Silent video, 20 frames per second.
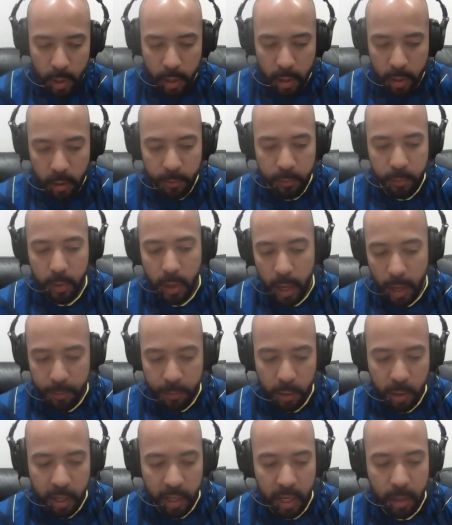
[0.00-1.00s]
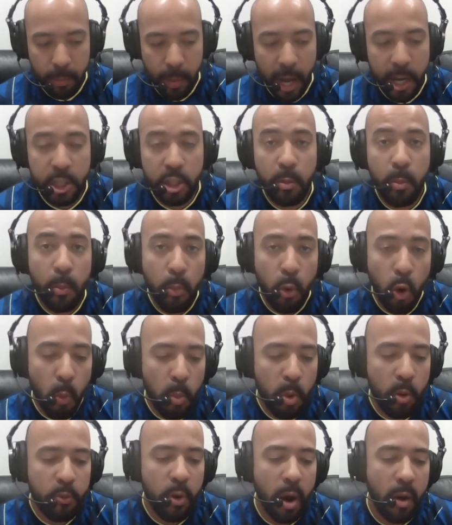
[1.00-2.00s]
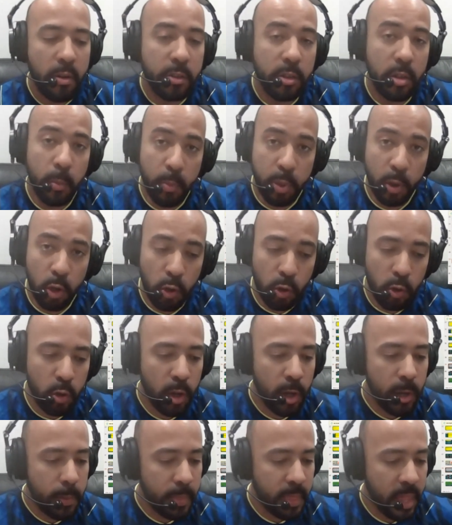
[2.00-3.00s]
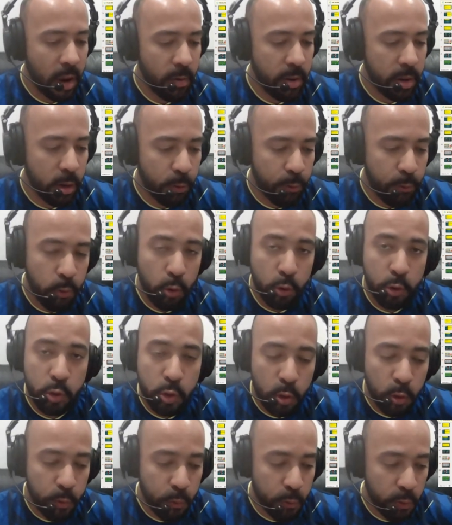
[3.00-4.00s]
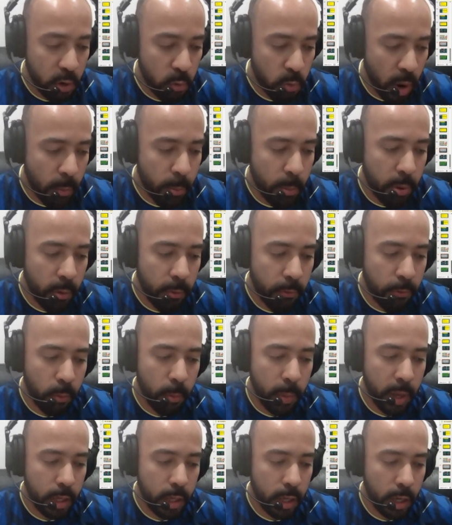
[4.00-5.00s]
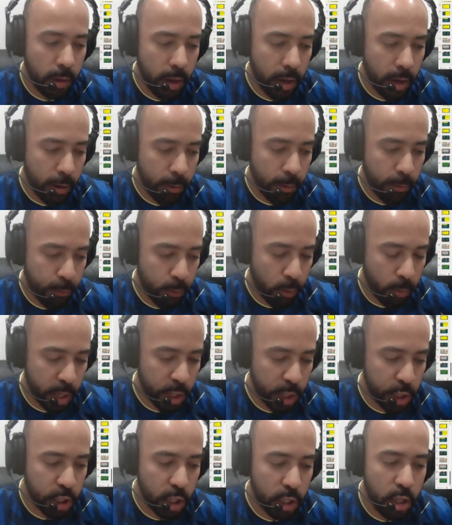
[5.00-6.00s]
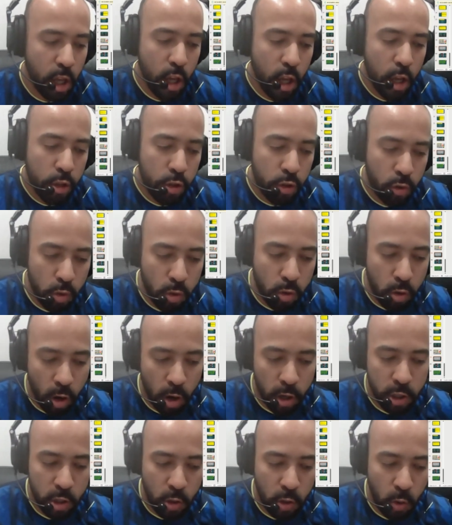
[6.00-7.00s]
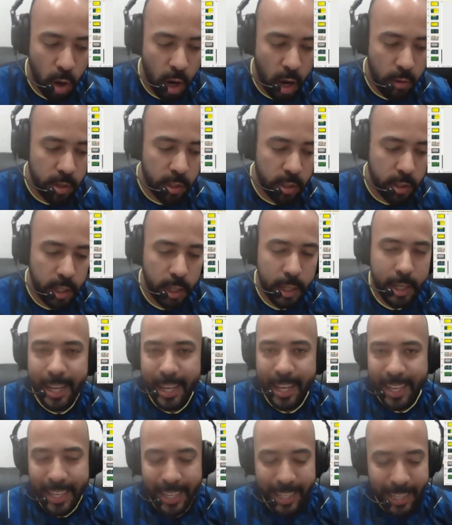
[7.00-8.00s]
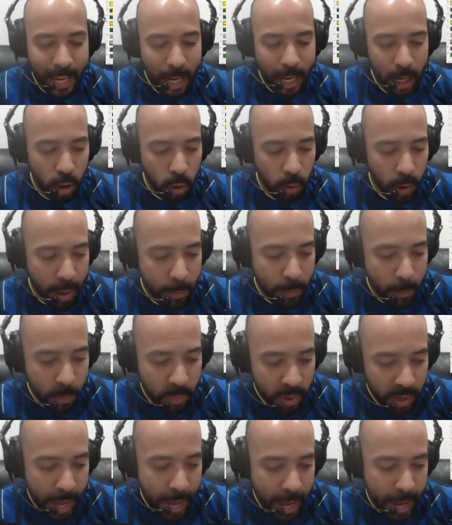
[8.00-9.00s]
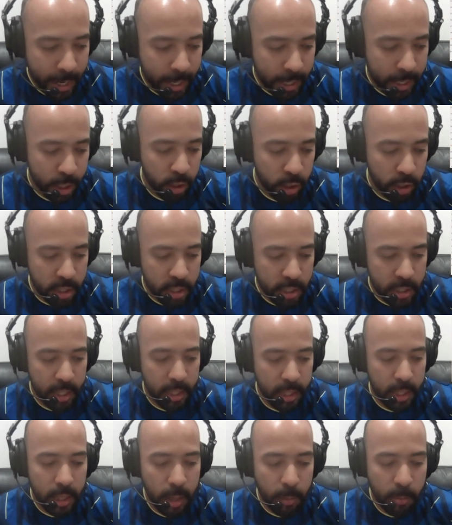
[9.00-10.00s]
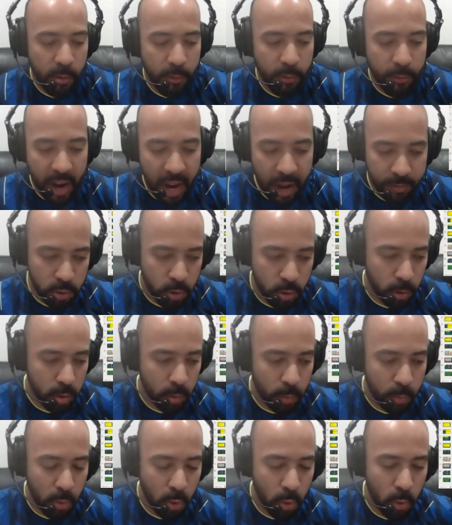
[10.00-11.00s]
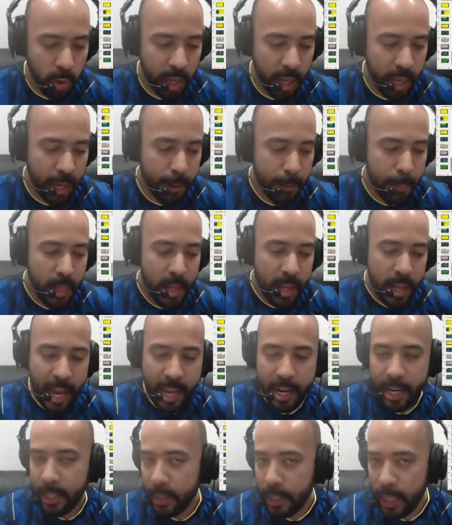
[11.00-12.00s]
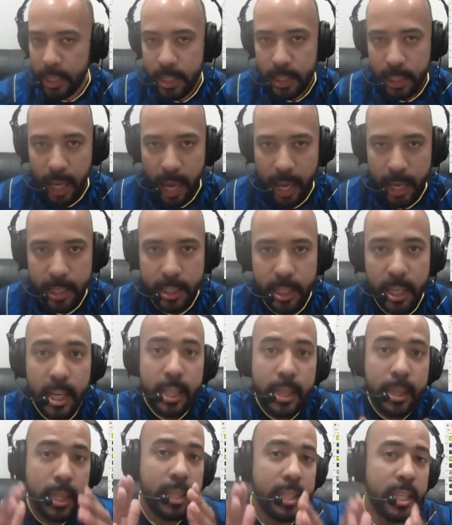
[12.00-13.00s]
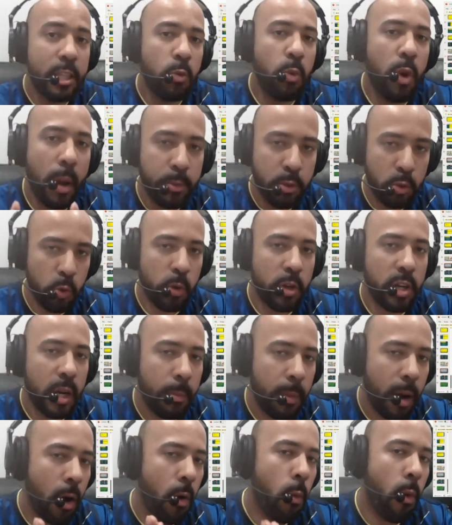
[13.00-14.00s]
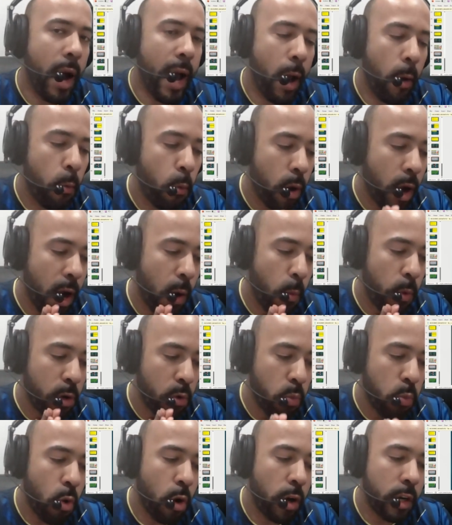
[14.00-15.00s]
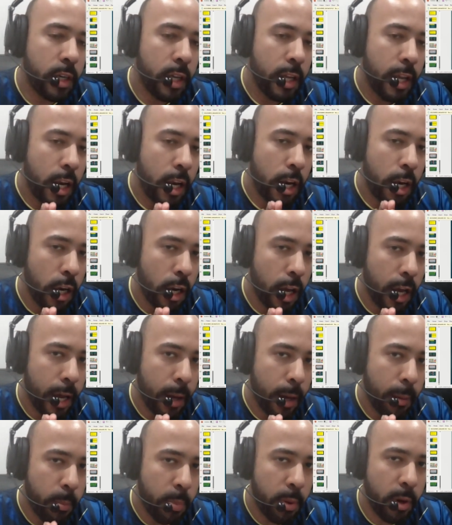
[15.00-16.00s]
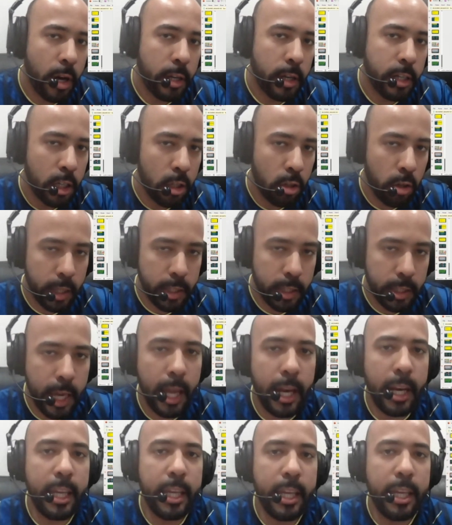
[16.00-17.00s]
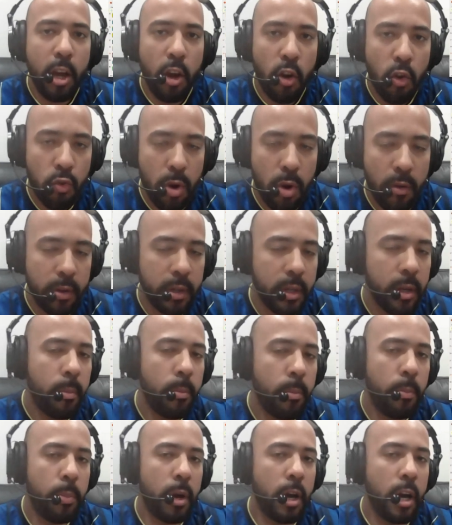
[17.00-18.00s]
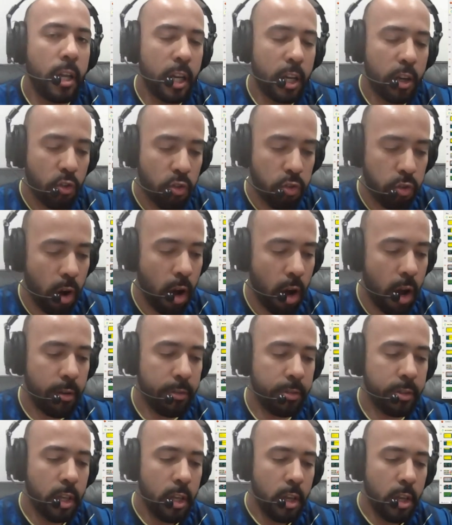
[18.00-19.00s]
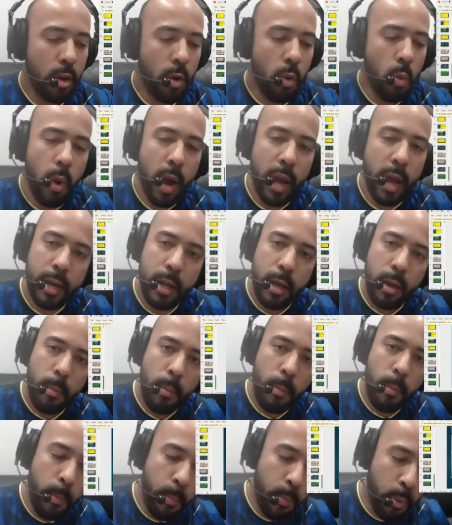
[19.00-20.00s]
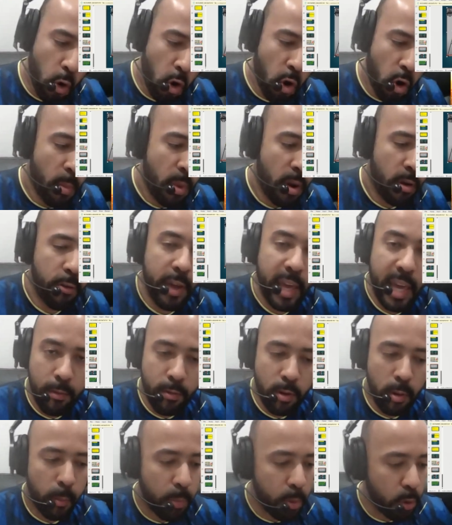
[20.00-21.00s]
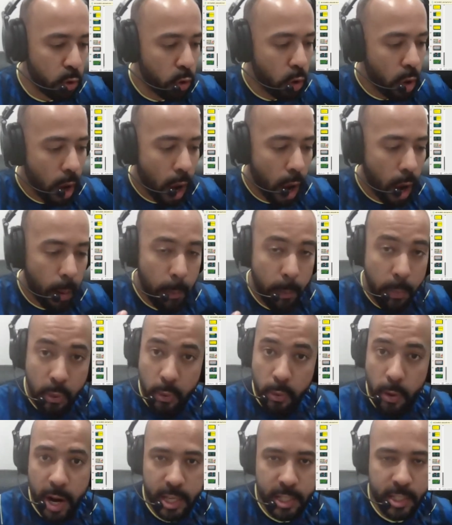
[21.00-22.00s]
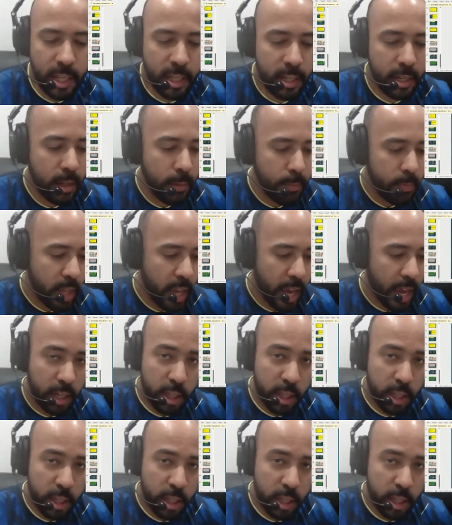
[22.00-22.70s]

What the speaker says: if you can imagine, Bournemouth are in the blue. They're in a 4-2-3-1 formation. Newcastle are in the yellow and black. And you can see the number 5's got the ball here. And in this case, this is what I'm talking about, why I would want Burn and Lloyd Kelly rather than Burn and Kraft. When Bournemouth here in blue are pressing, and